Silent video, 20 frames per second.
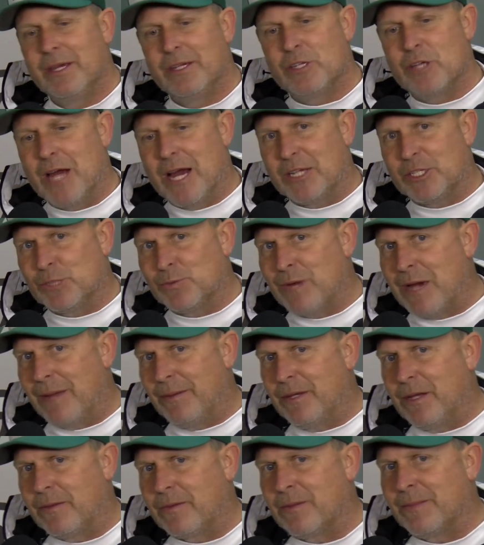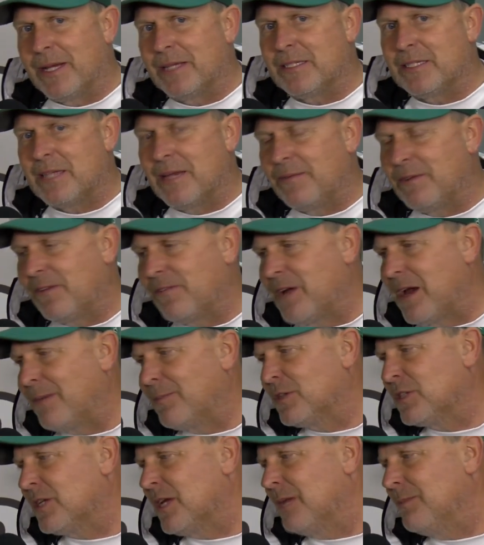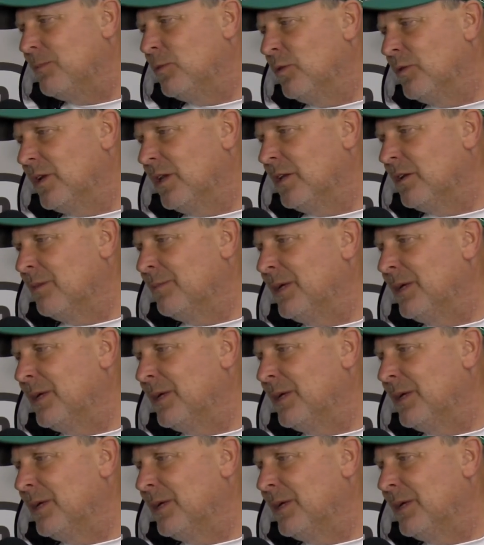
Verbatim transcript: Josh is probably up to about 75%, moving a little